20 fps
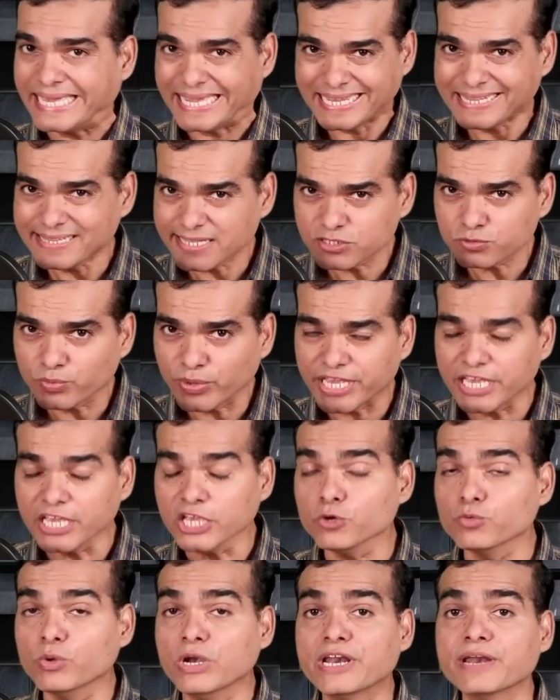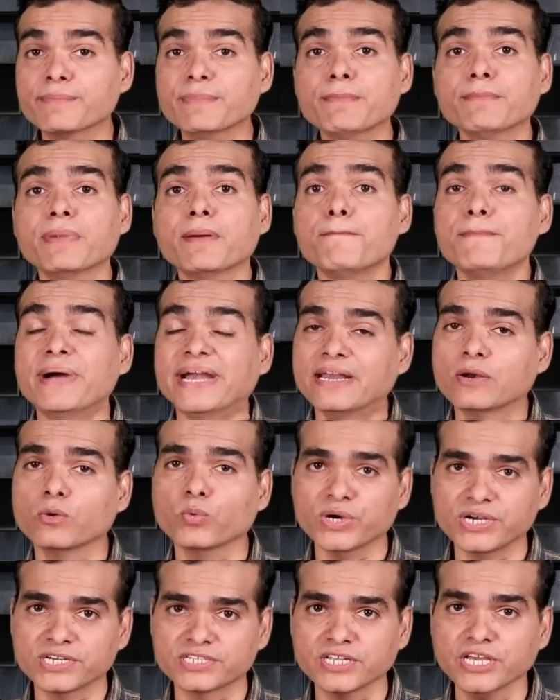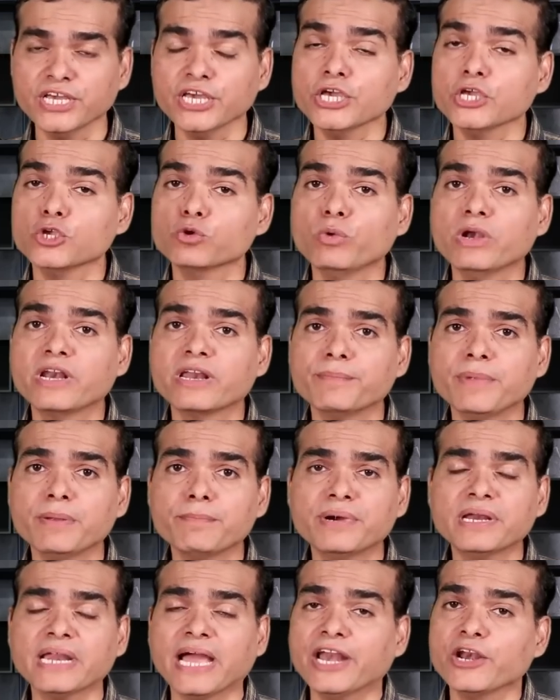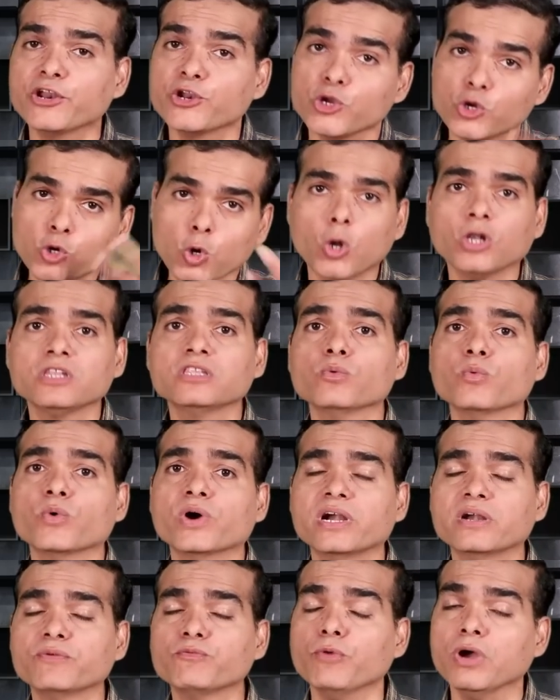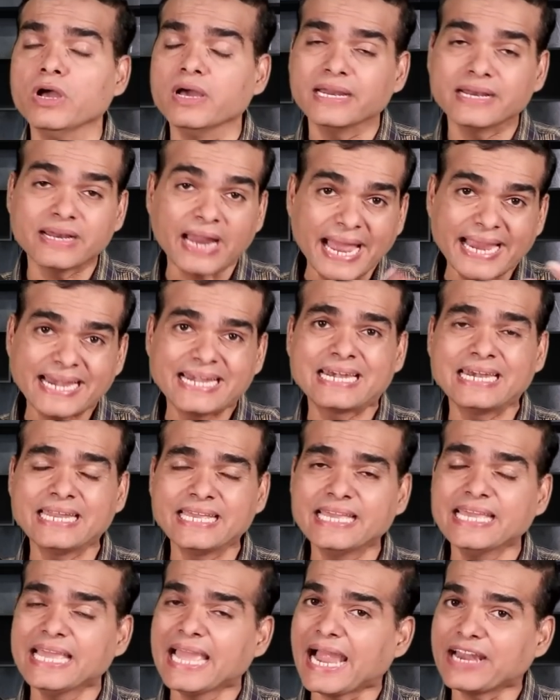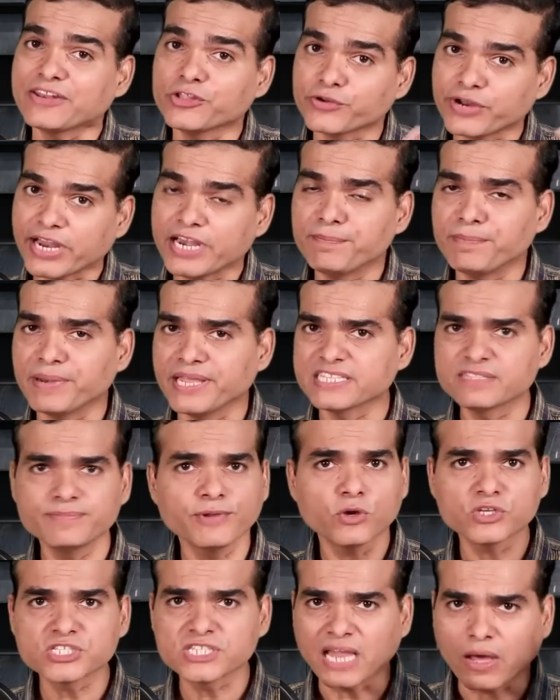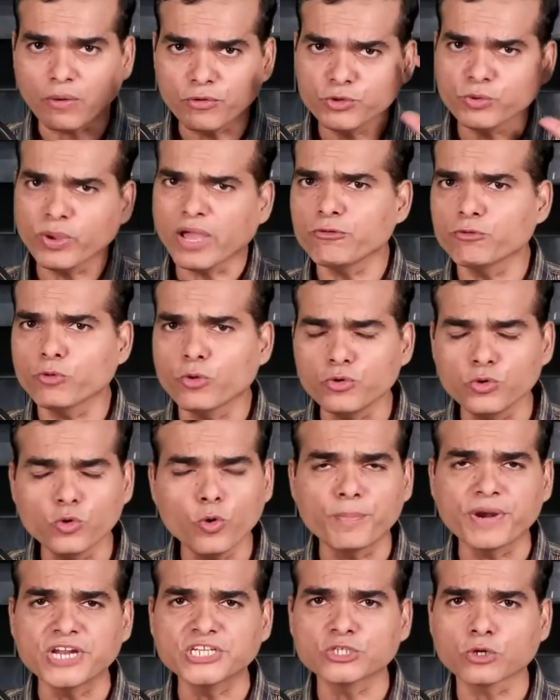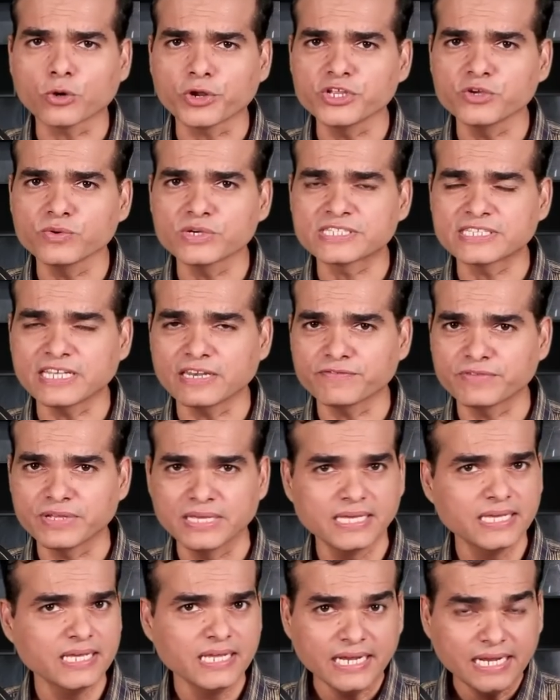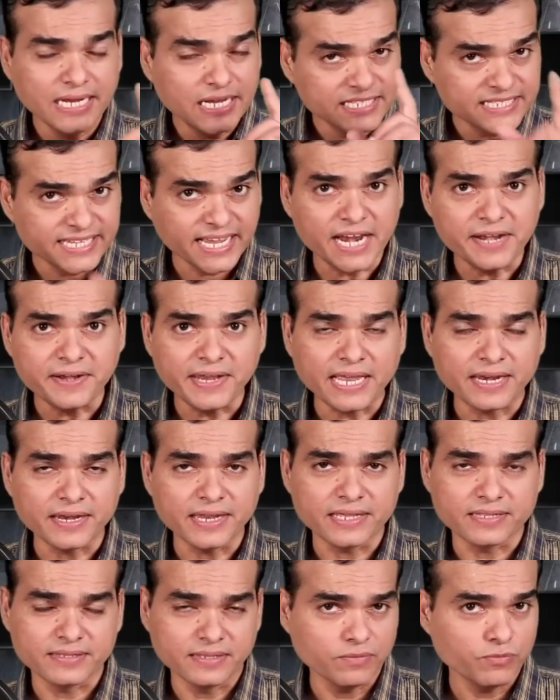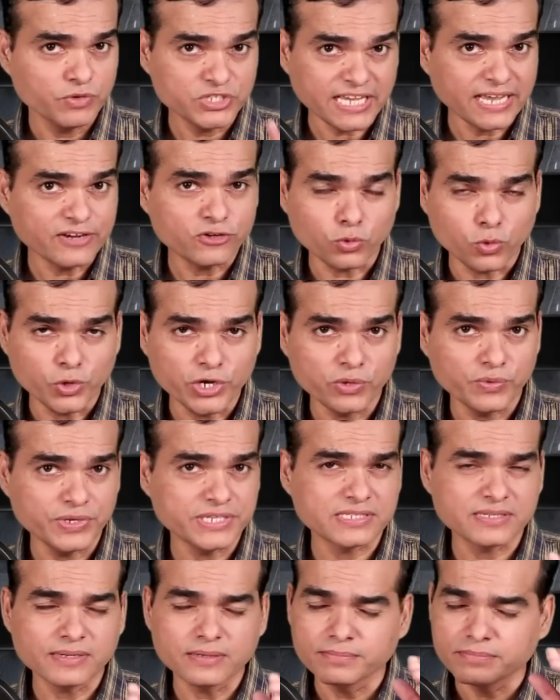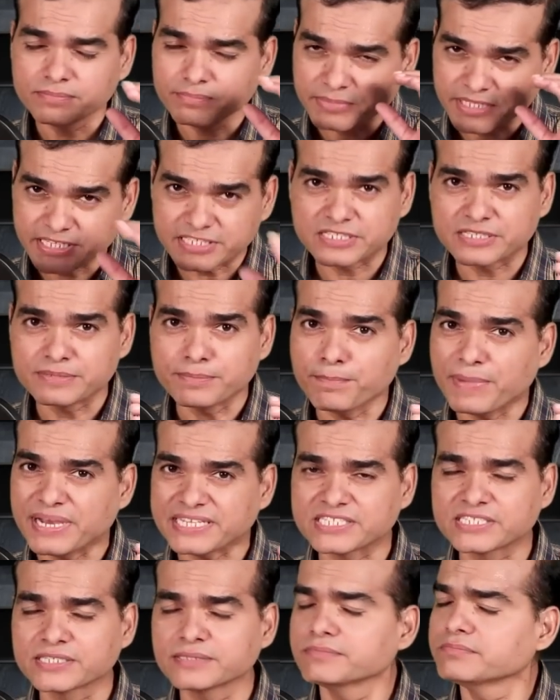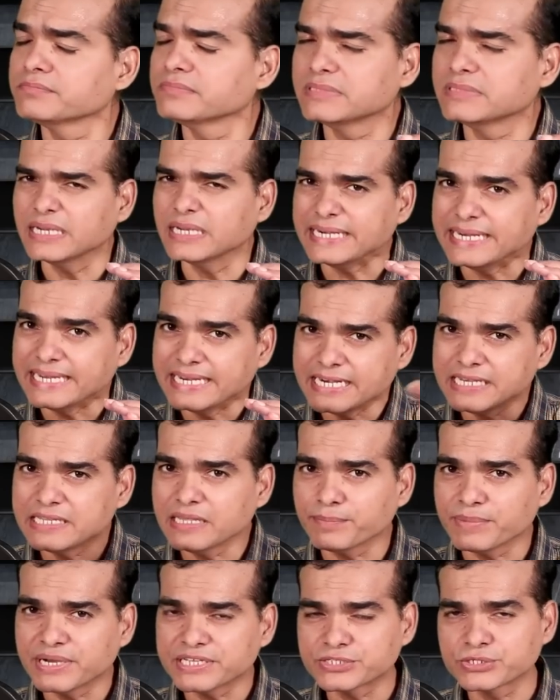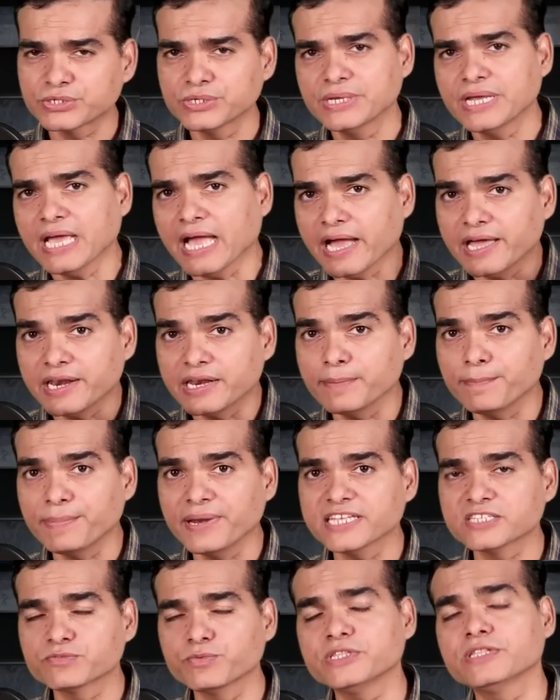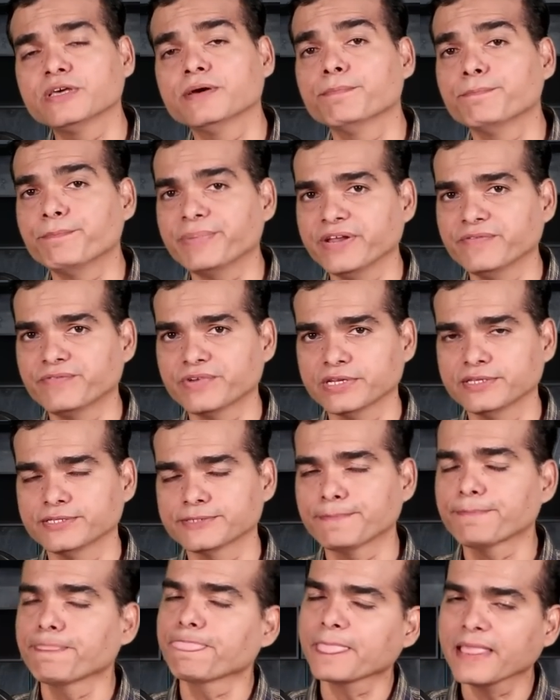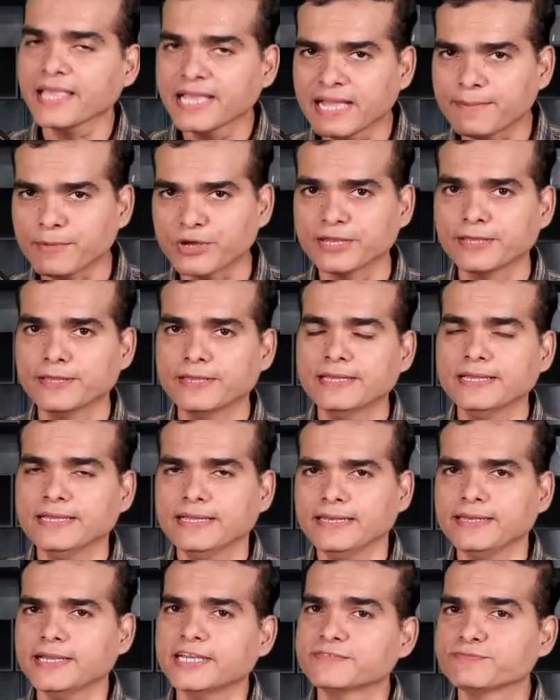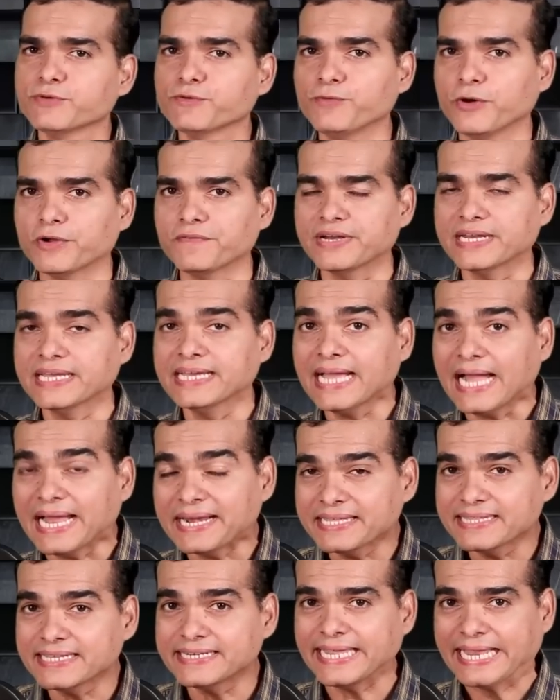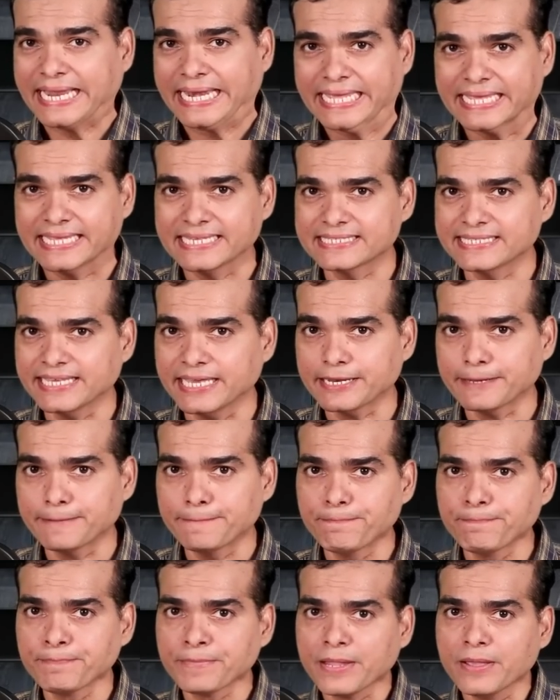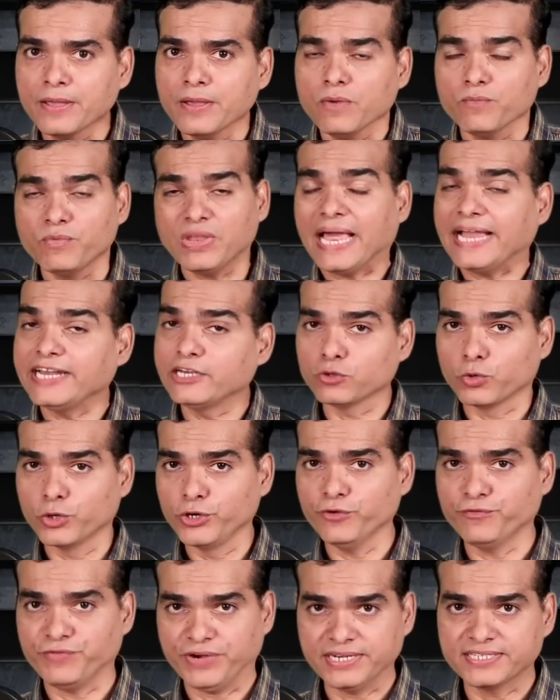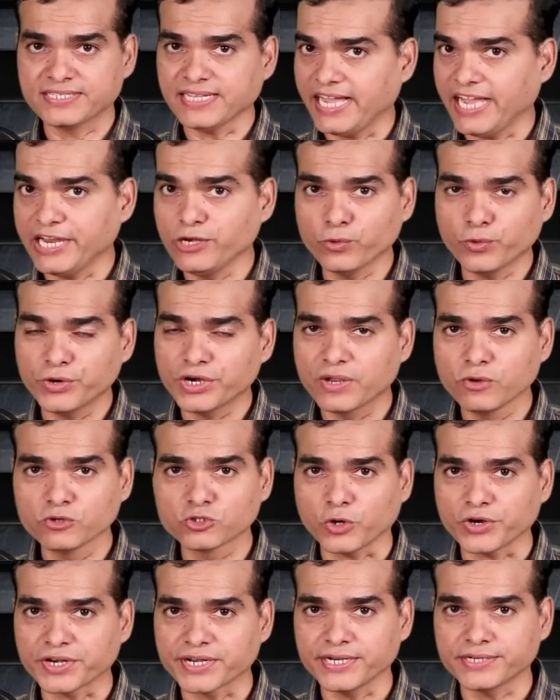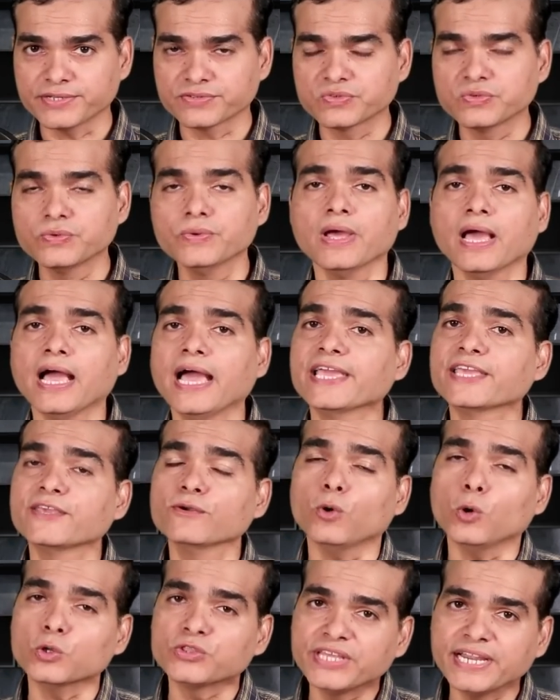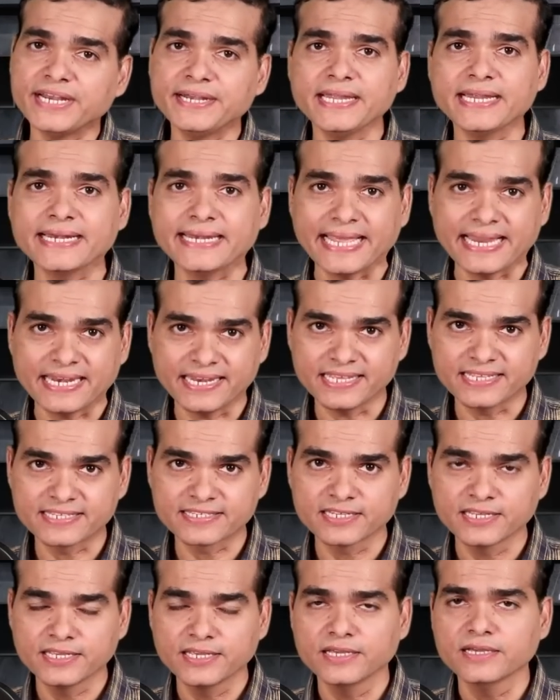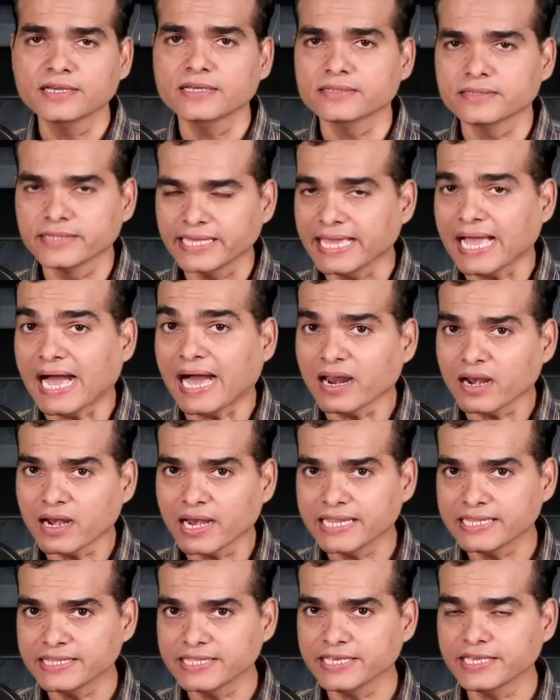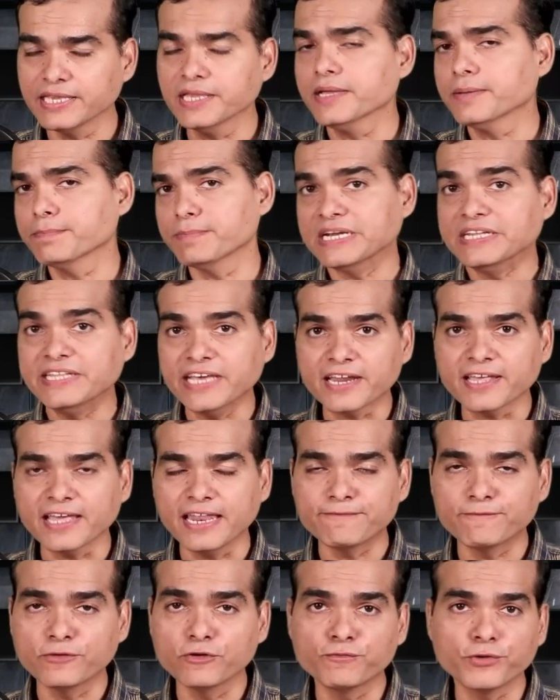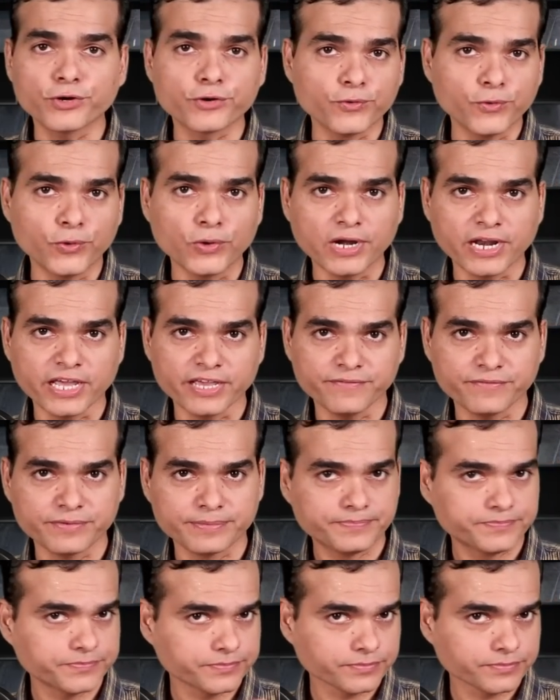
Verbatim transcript: In this way, you will remember better words. You will remember and recall the word rightly at the right place, because now you have no pressure on yourself. Second technique, which I told you, is this must. Delete the must and replace with preference. Come on, let's move forward. Another technique is there. Well, I told you friends, I don't give shortcuts. I give authentic techniques. They are lengthy, but they are helpful for whole life.